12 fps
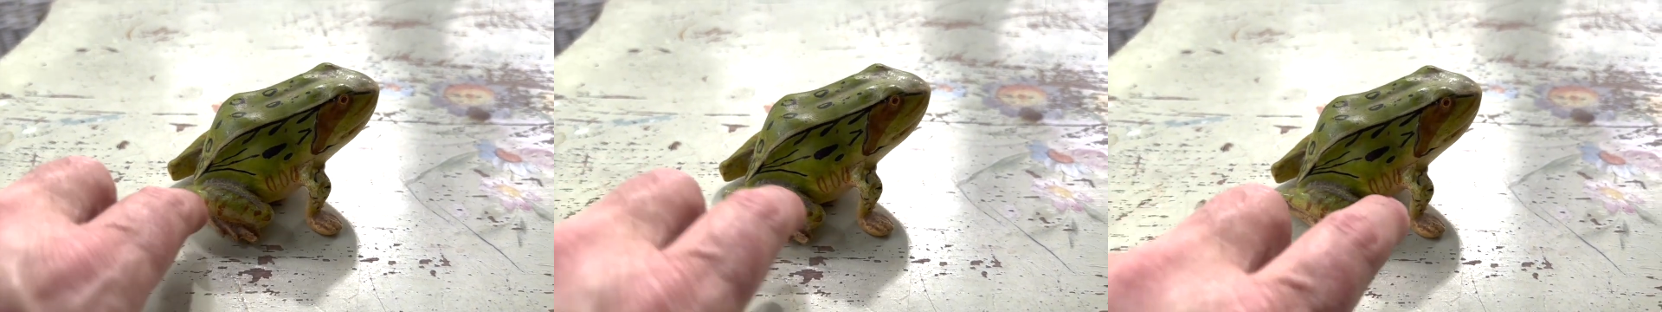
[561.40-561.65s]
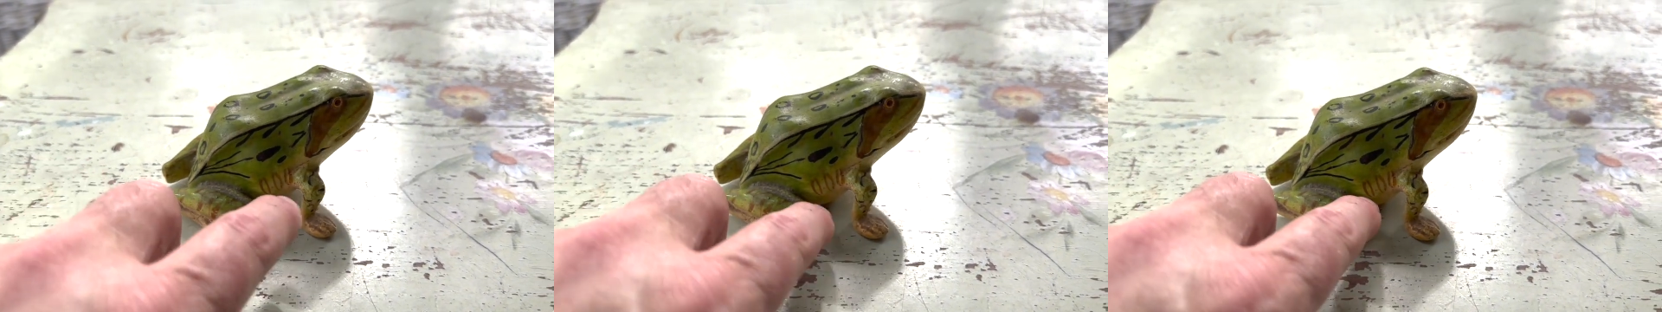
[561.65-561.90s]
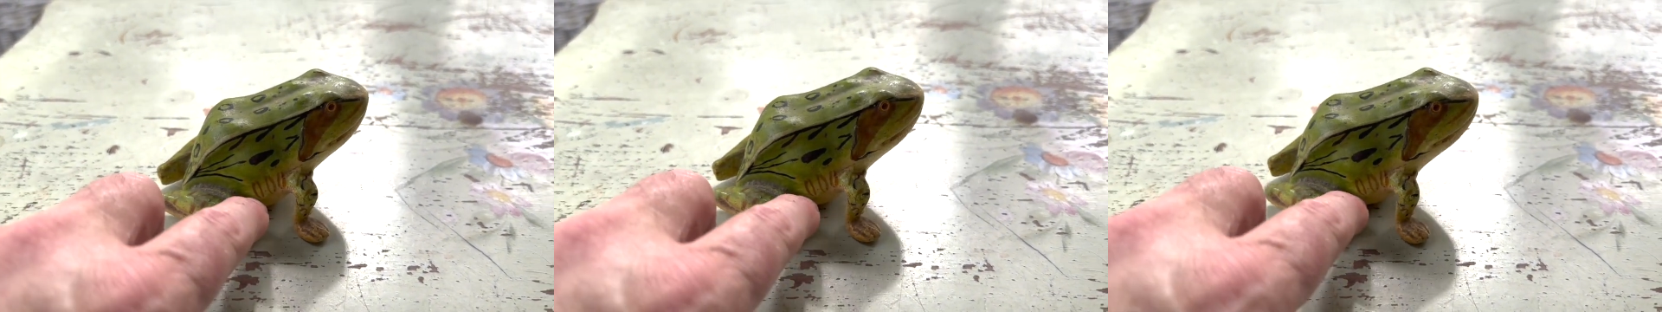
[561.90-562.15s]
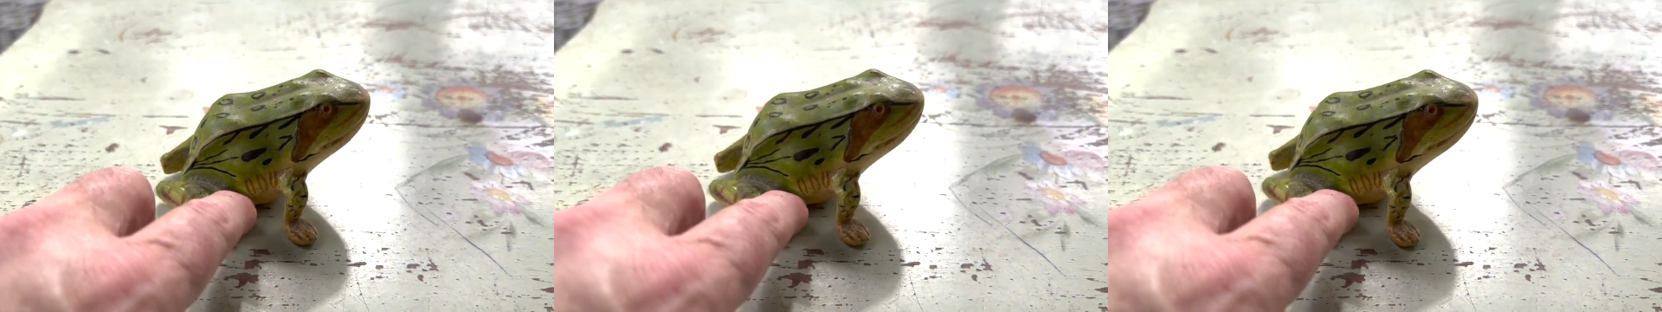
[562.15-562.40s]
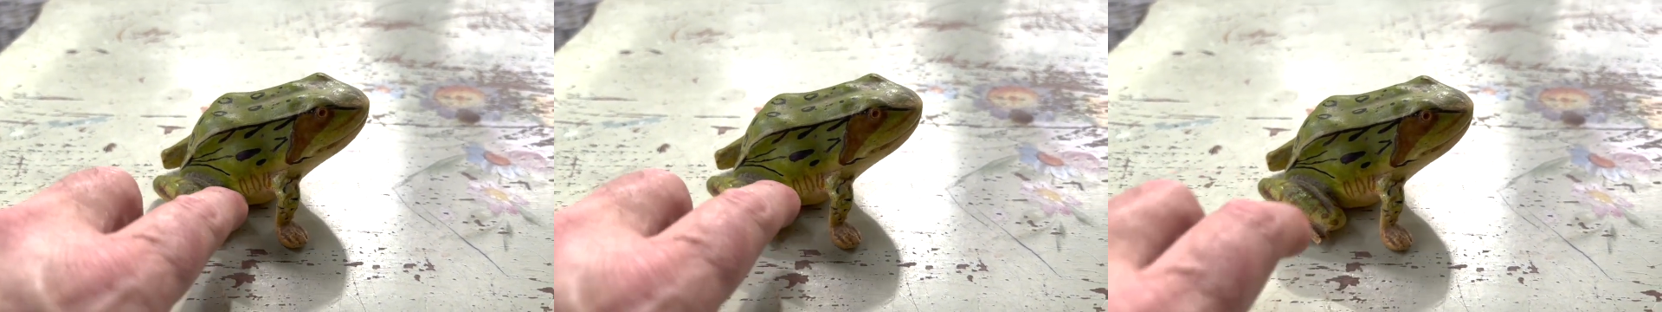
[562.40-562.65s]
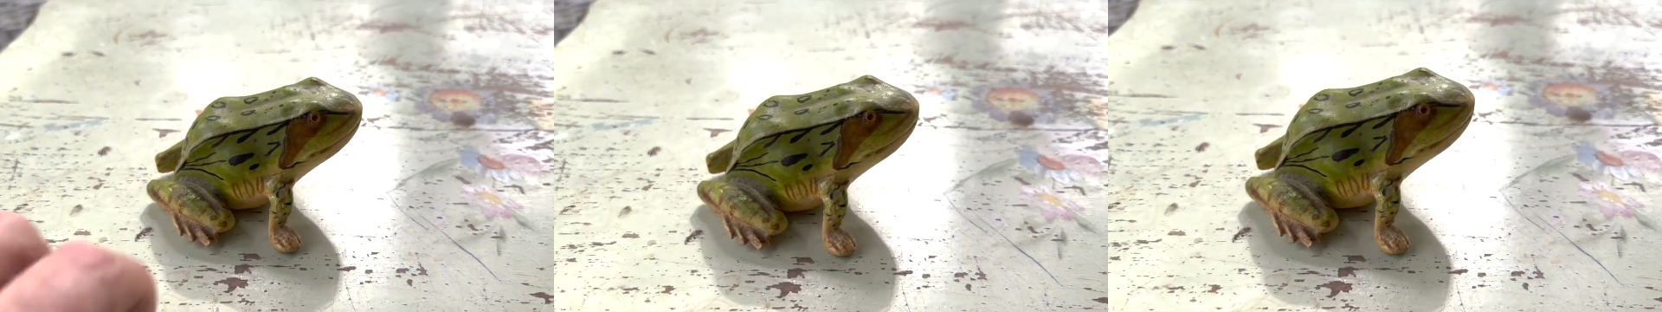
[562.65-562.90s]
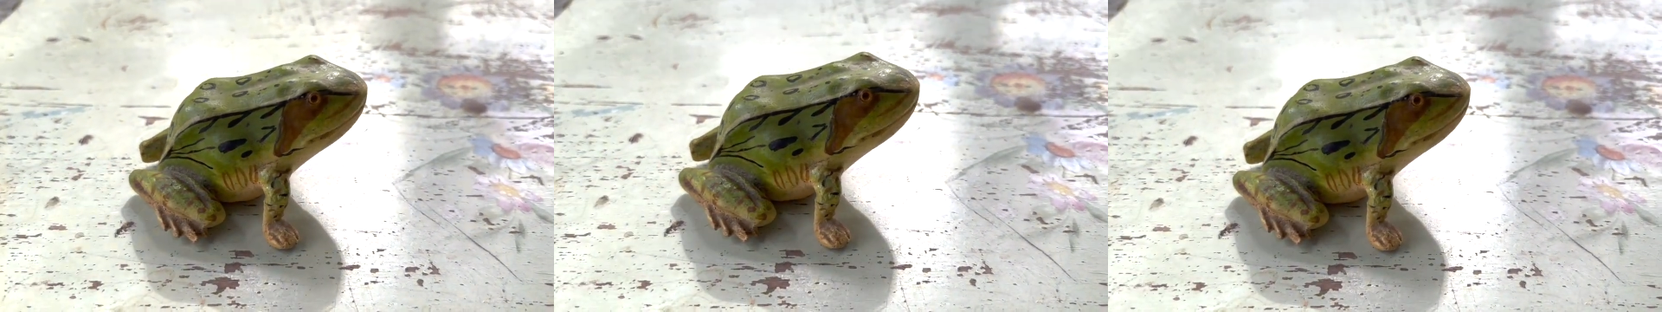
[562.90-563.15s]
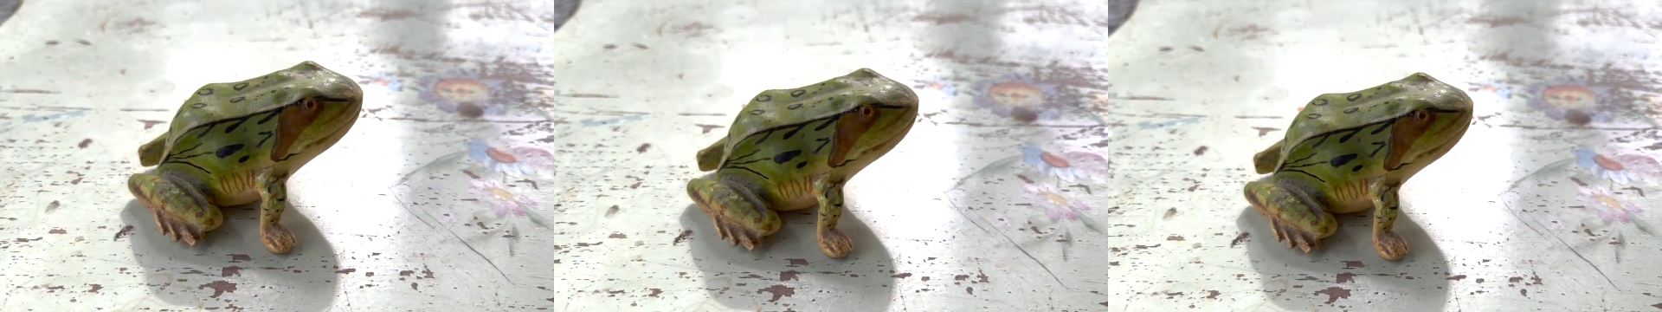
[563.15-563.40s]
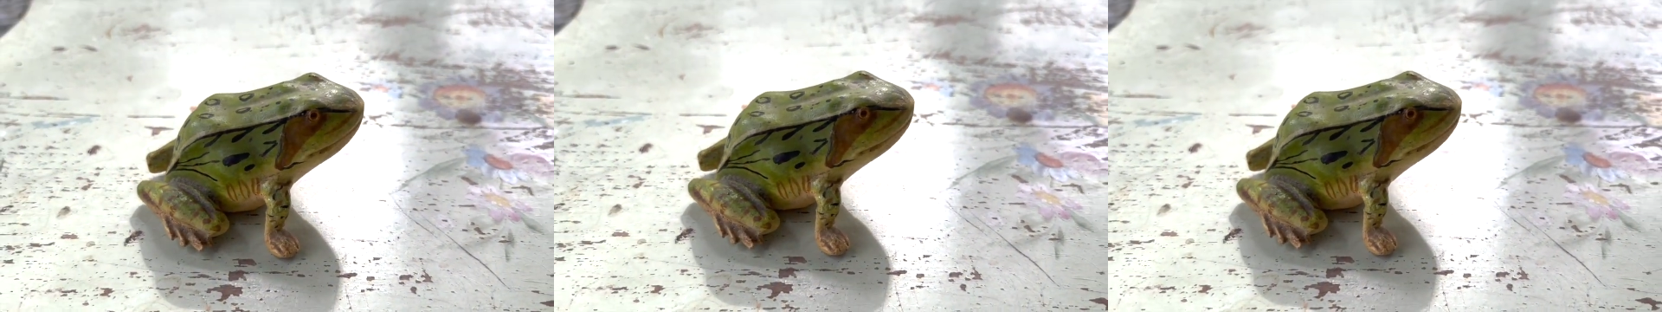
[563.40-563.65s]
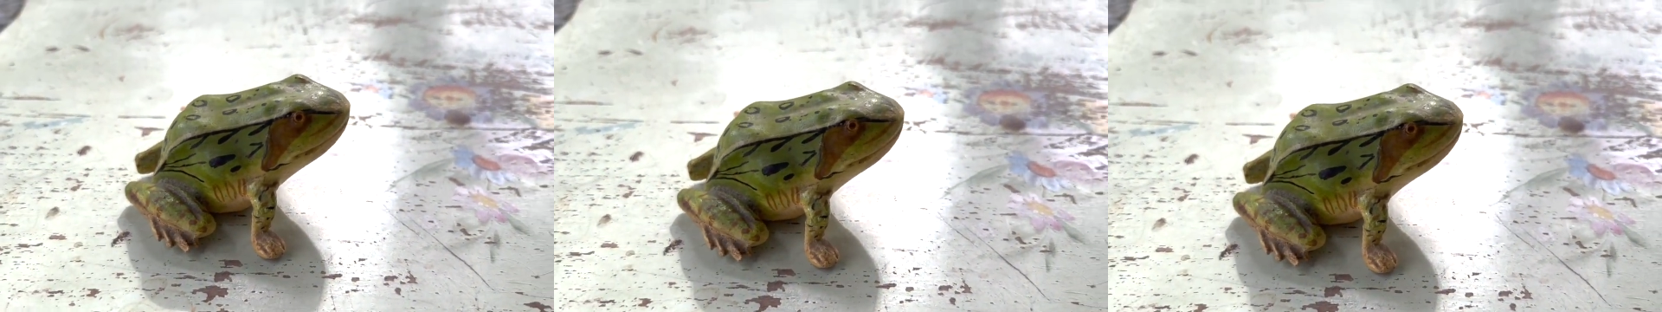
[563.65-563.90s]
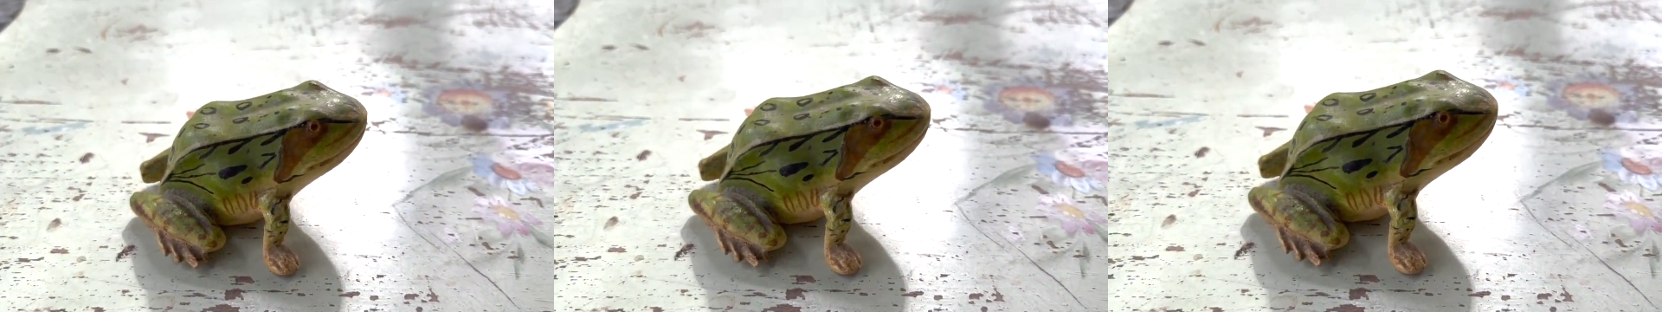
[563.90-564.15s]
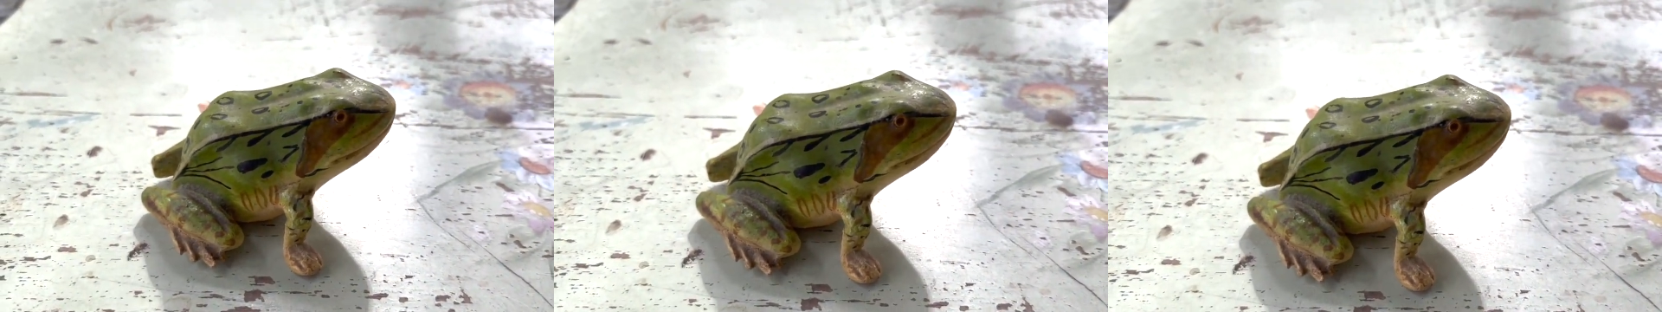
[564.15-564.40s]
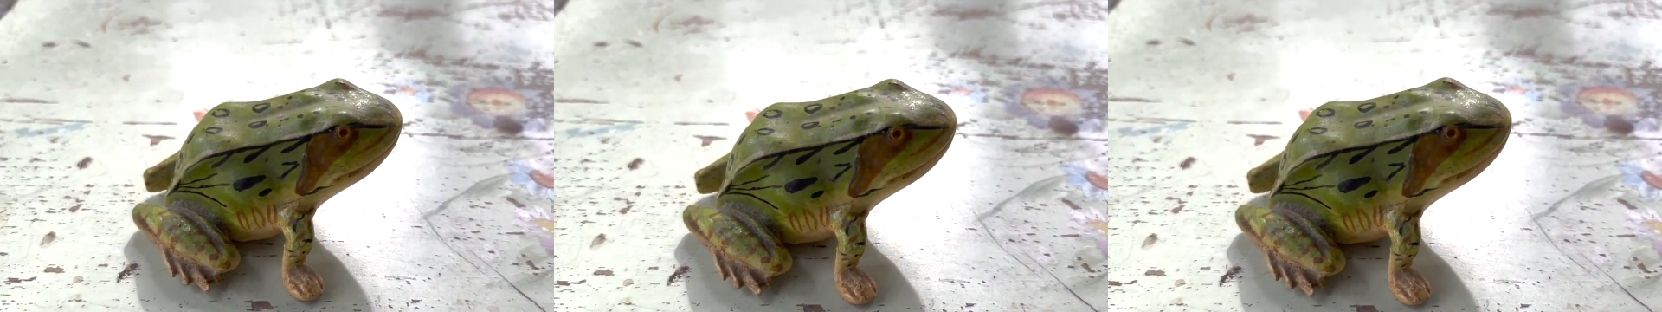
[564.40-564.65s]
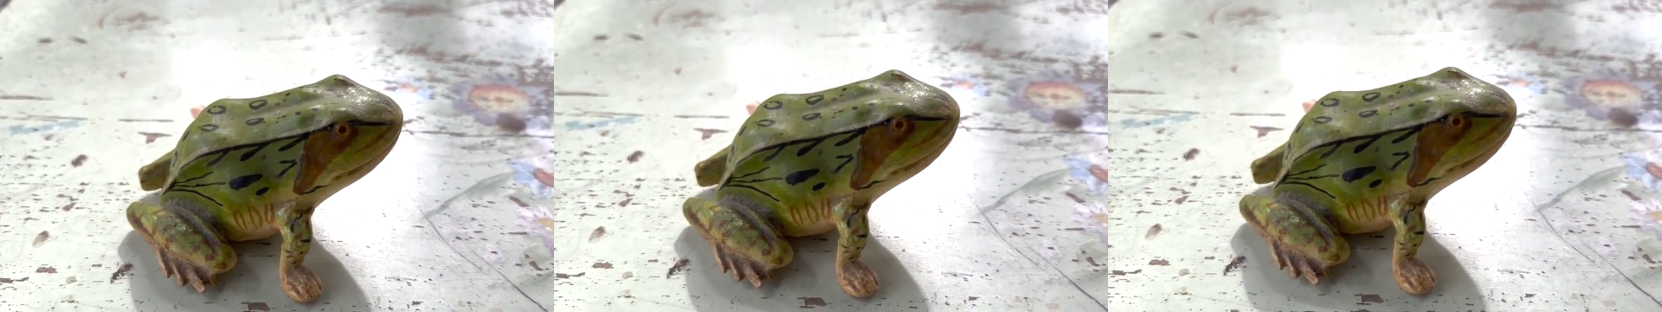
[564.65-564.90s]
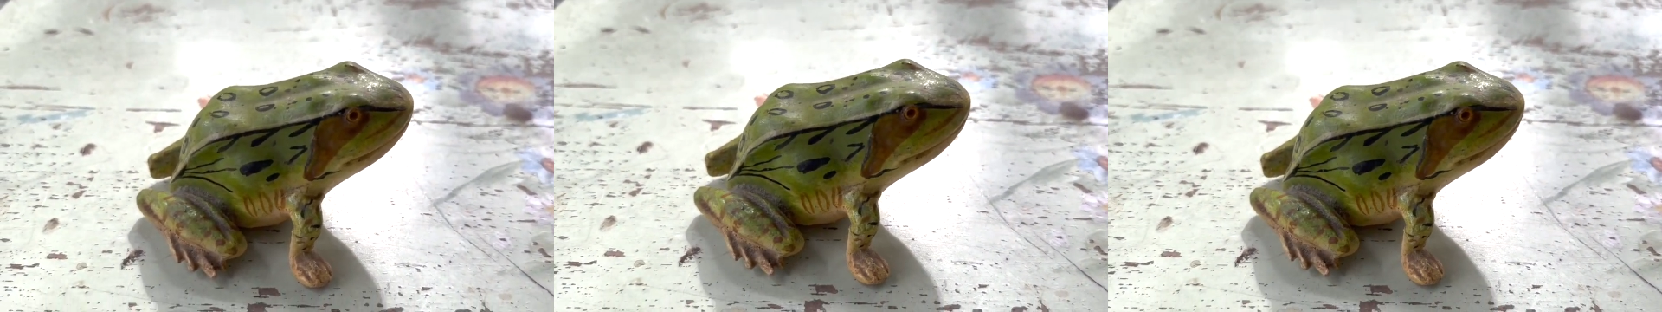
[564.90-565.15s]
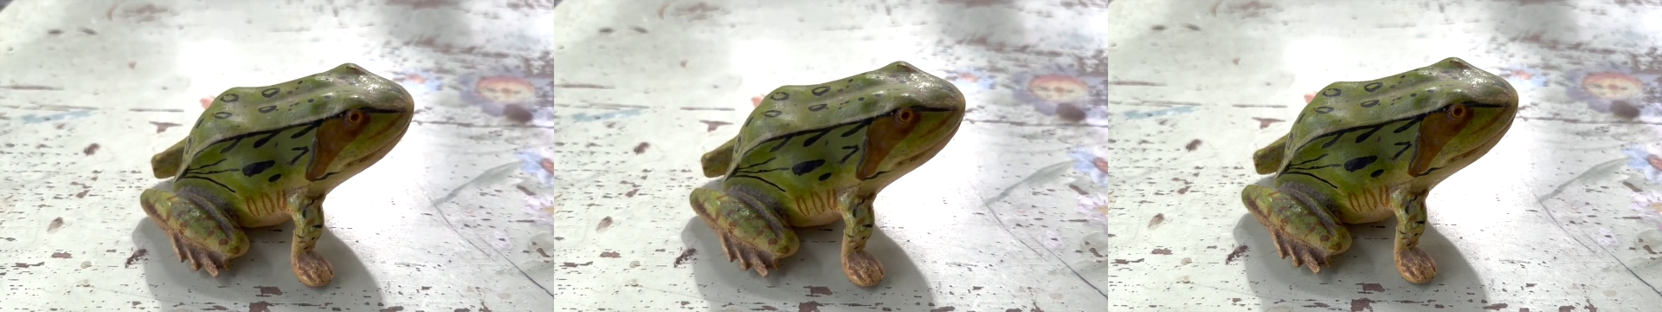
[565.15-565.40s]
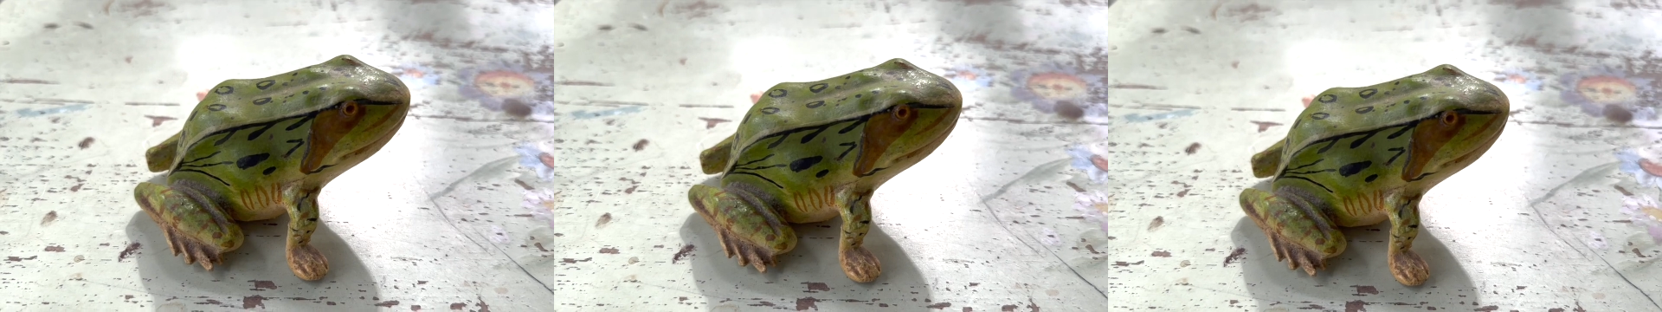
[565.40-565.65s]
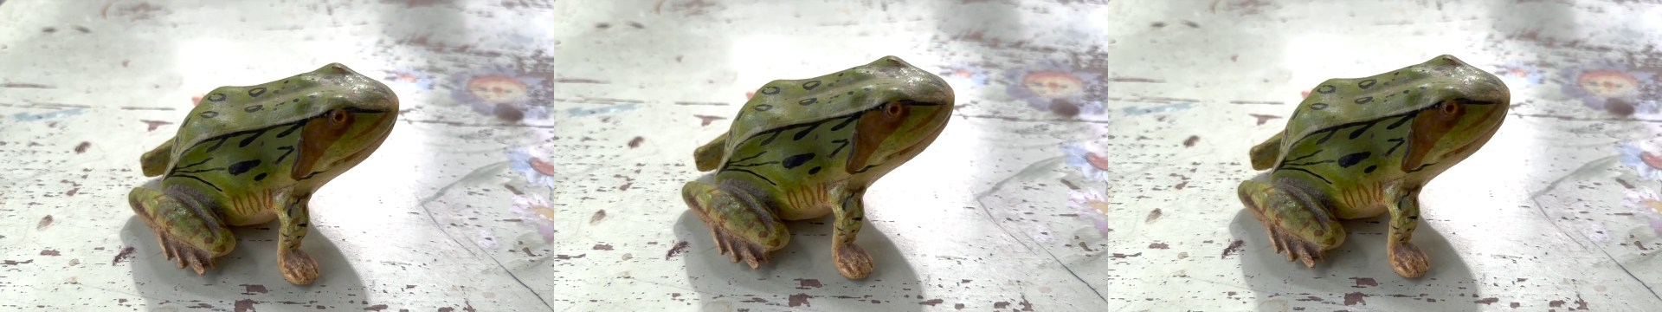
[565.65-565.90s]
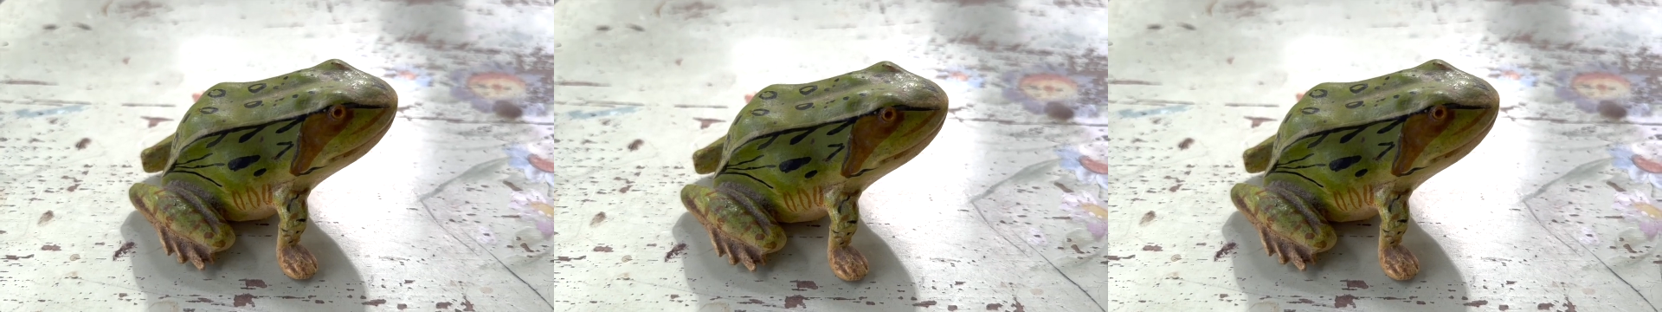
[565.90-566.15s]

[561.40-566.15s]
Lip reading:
[unreadable: no face in view]